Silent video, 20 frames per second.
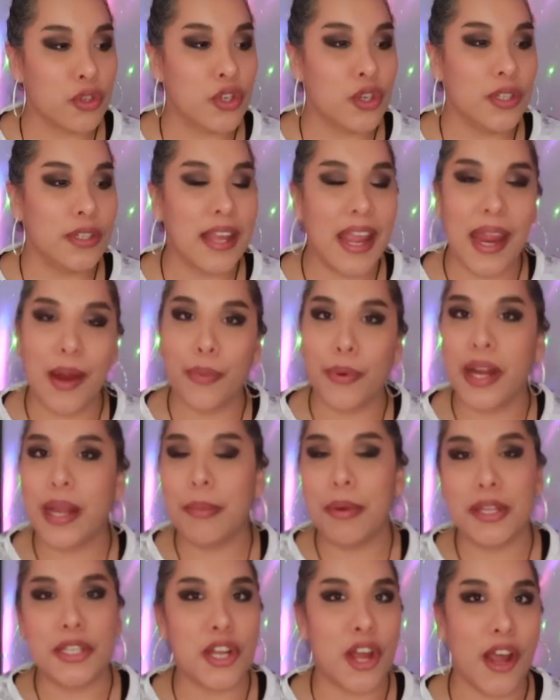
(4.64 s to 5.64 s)
Today we're going
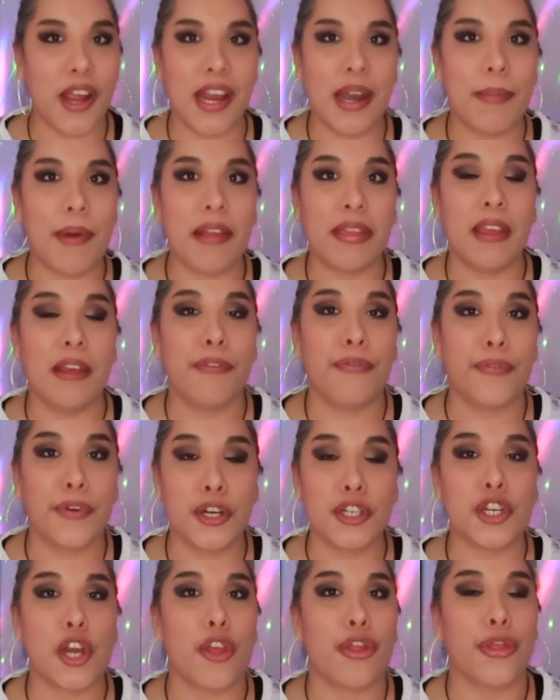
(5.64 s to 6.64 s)
to be talking about the
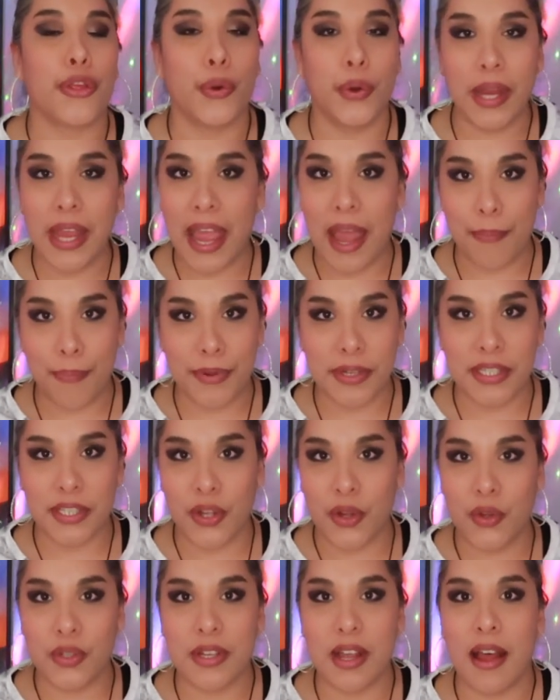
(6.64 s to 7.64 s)
first three
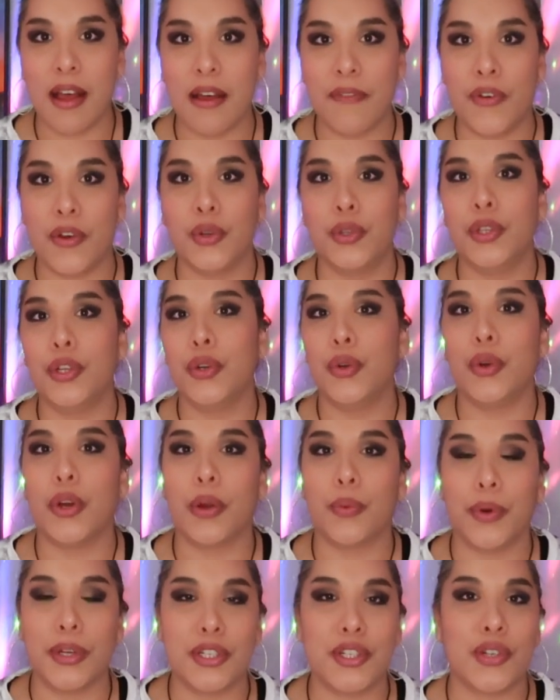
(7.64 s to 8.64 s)
episodes of Hulu
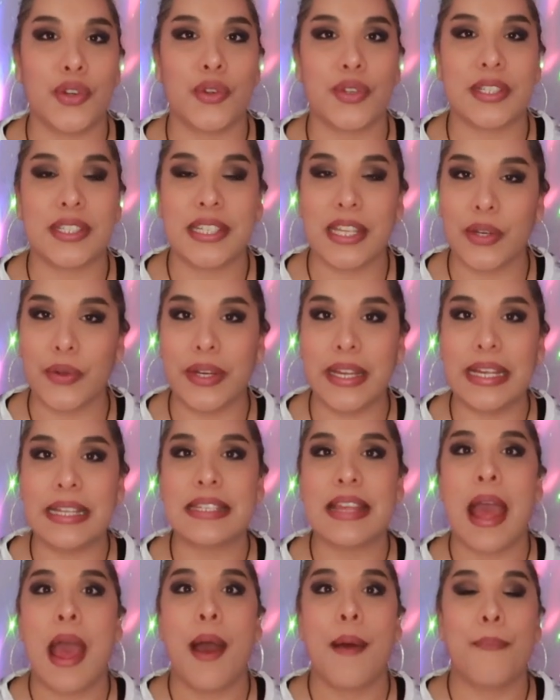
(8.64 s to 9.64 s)
original
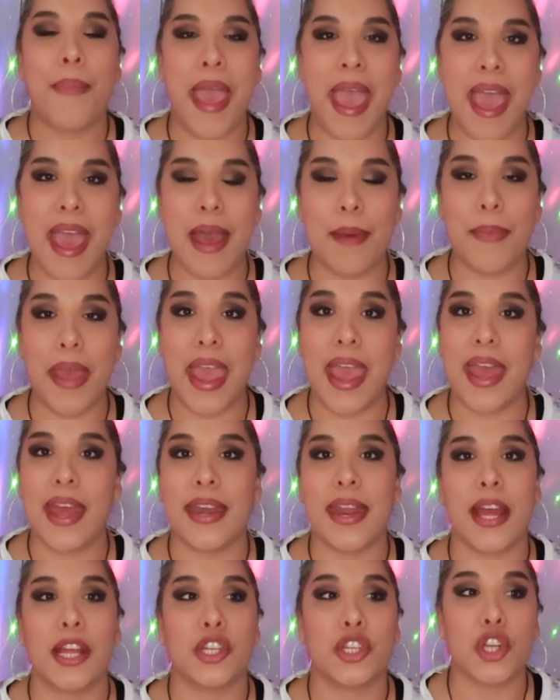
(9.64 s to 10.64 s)
series Pam
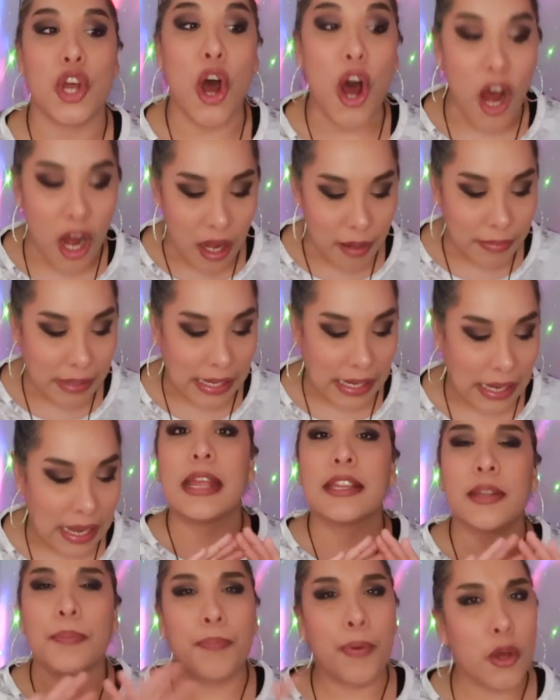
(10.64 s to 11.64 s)
and Tommy.
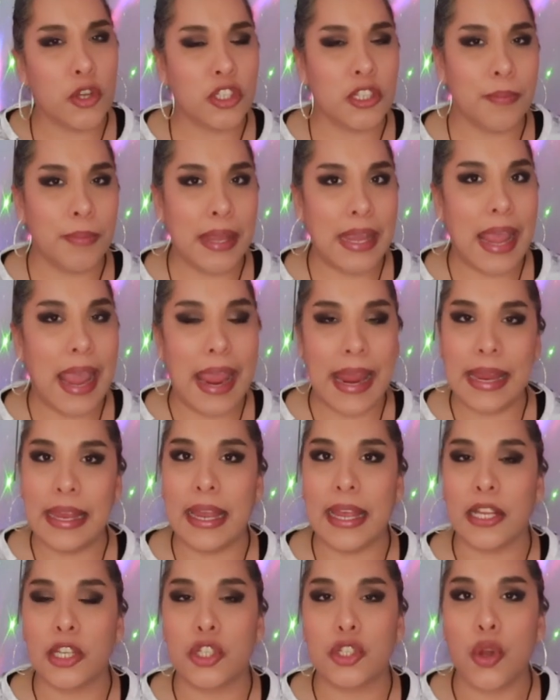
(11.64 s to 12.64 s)
It's supposed to be
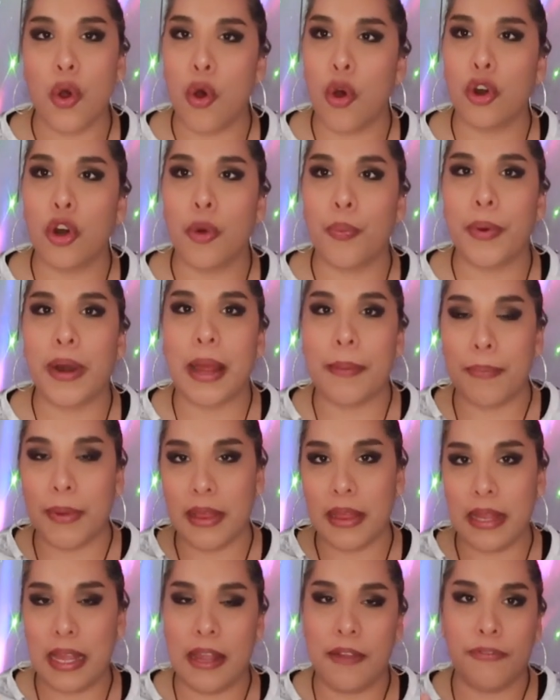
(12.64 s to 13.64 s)
8 in total, but I
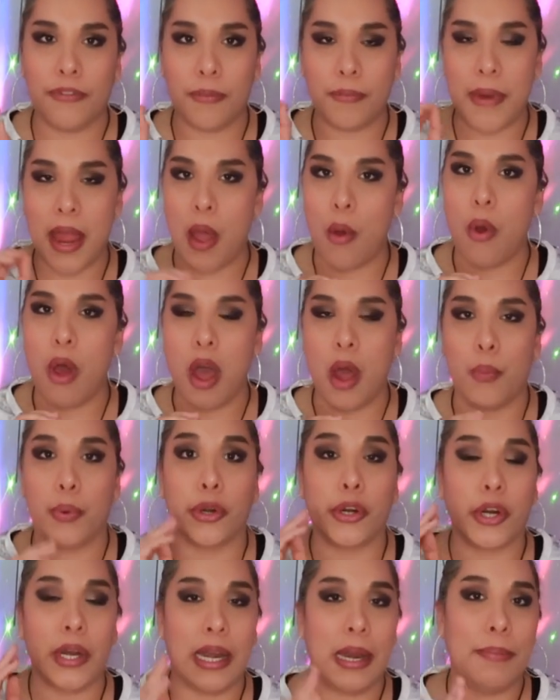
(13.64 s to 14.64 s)
believe from now on
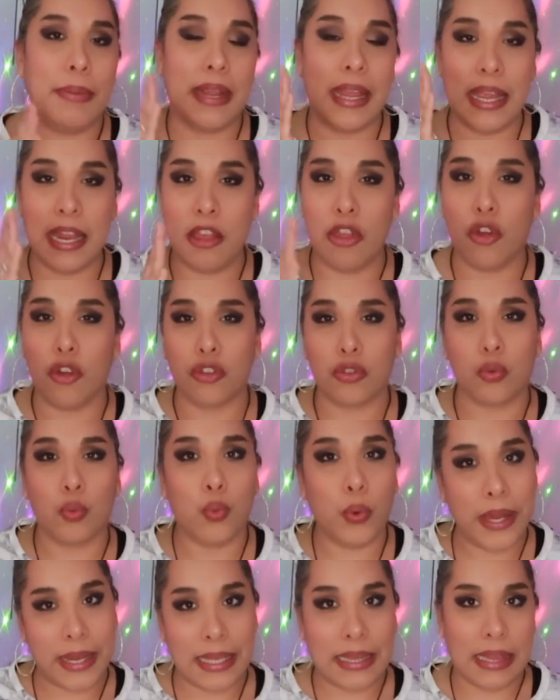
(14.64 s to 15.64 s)
we're going to be getting those
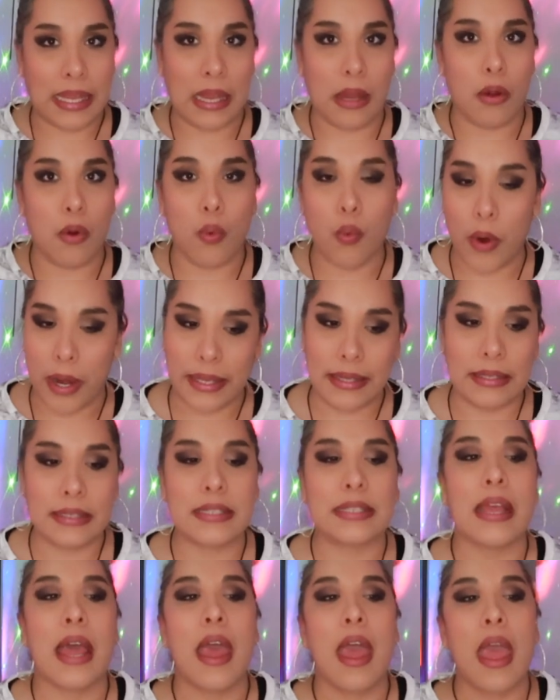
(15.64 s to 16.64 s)
weekly
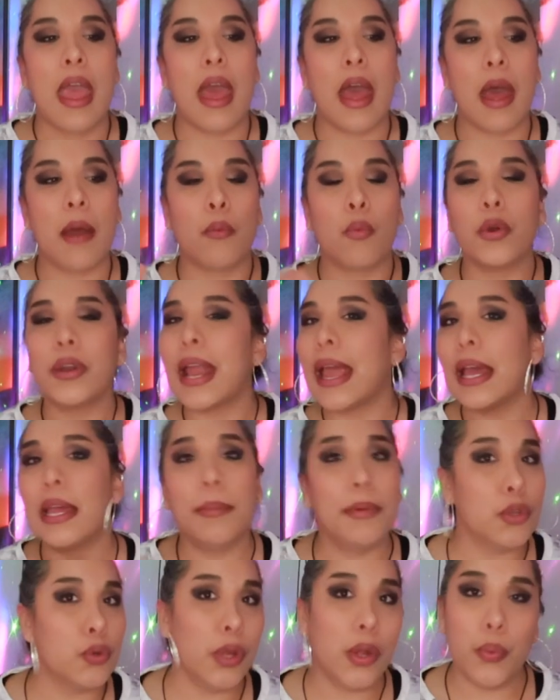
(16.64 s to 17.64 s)
ones. We're not going
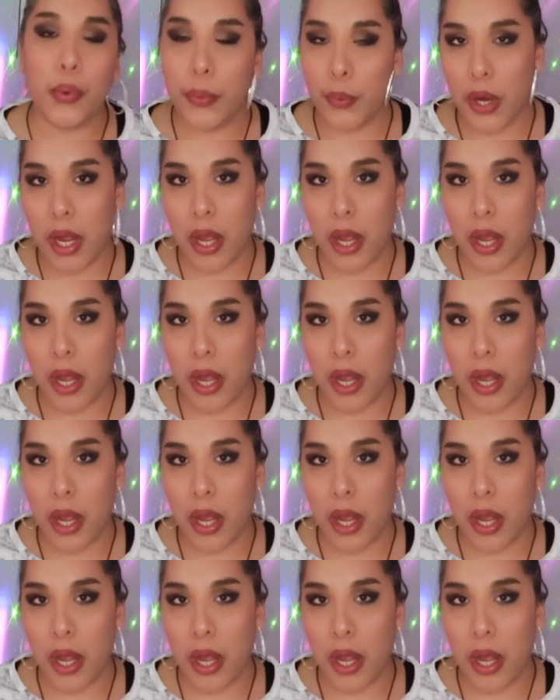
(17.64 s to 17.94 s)
to be doing